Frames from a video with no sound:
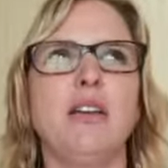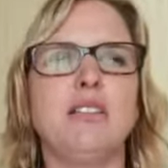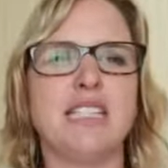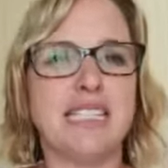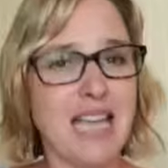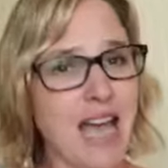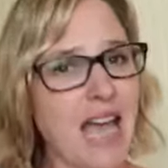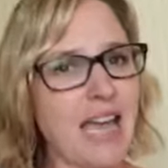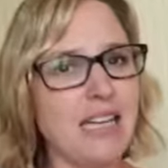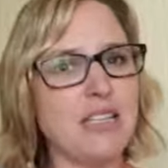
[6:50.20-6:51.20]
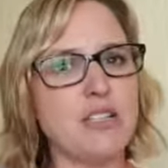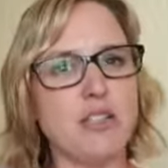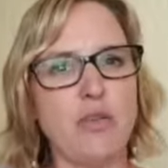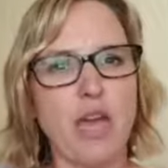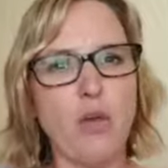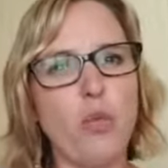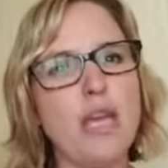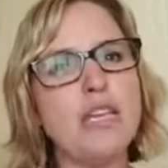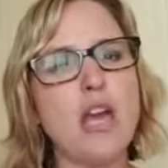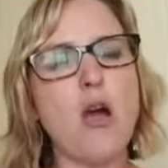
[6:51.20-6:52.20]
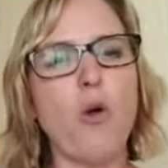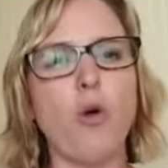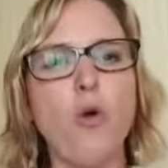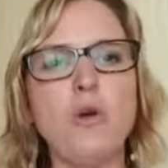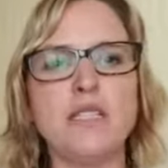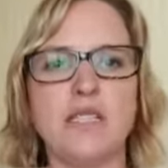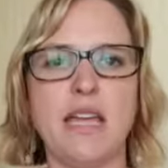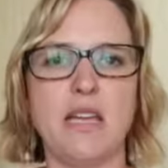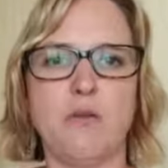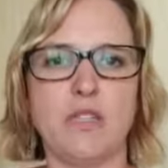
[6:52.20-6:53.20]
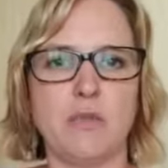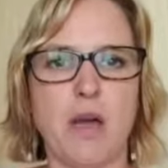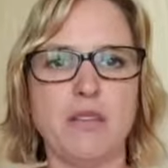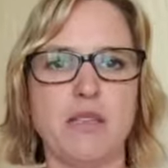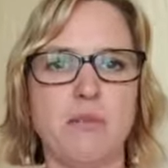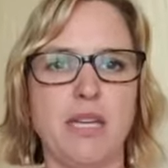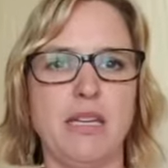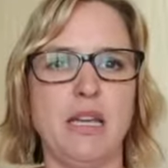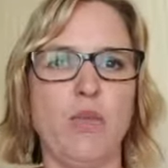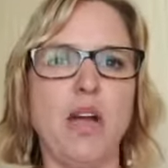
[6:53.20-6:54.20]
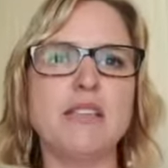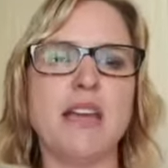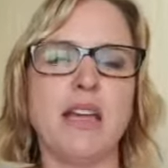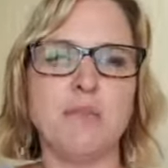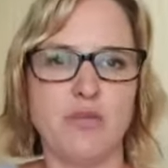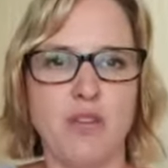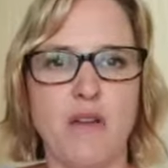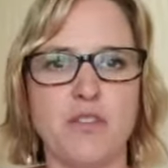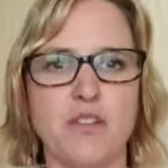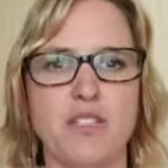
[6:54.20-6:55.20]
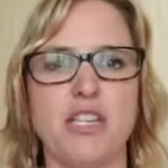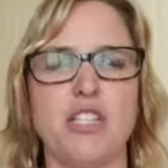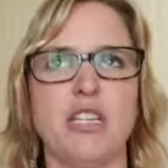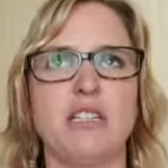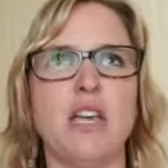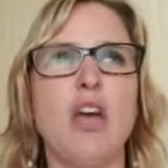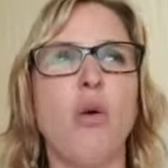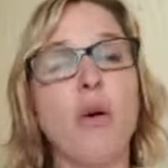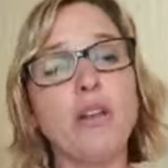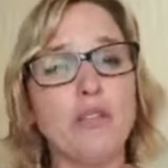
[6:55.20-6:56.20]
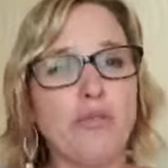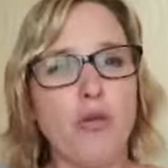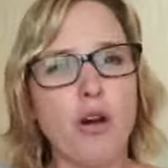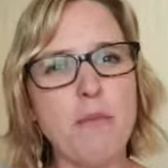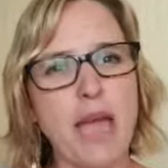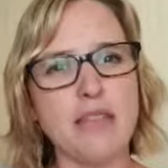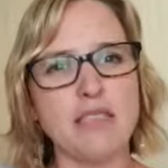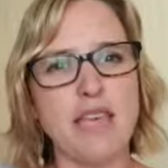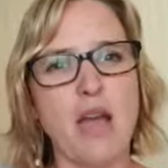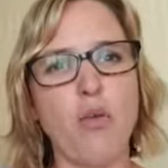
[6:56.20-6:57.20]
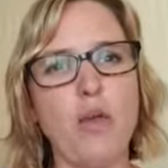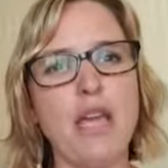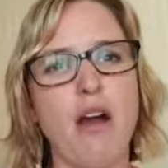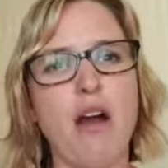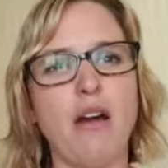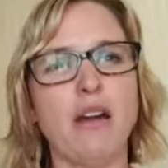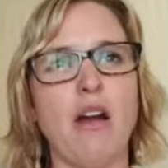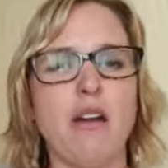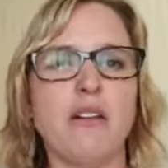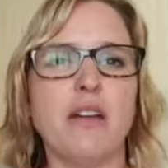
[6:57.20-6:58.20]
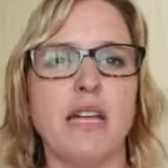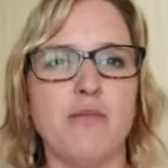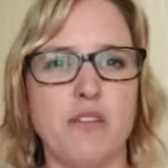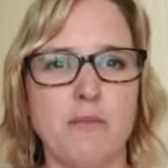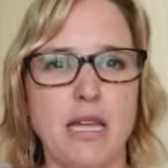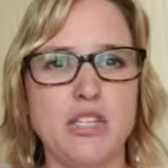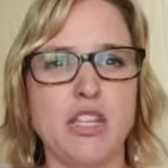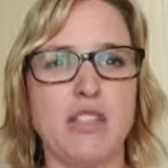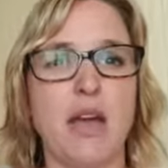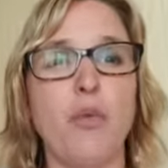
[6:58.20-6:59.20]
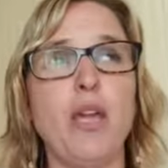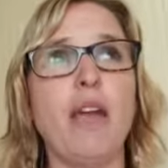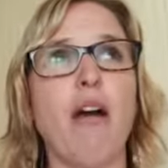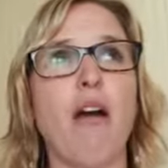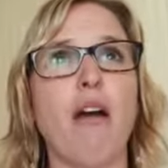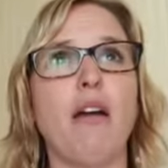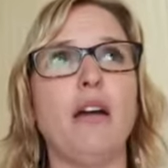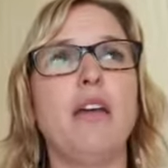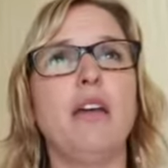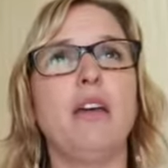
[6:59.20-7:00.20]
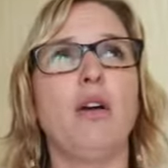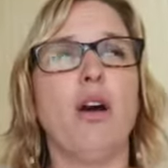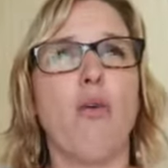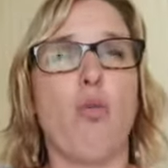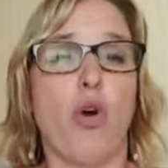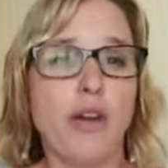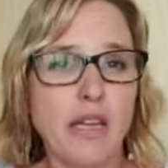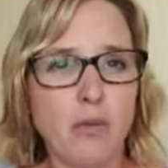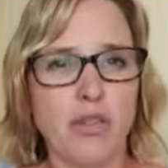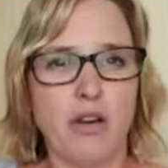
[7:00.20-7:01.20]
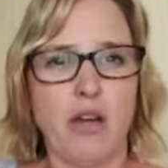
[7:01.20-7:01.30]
designed so that we know who is taking responsibility, what types of conversations, what are the formats that we are garnering information, that we are working with our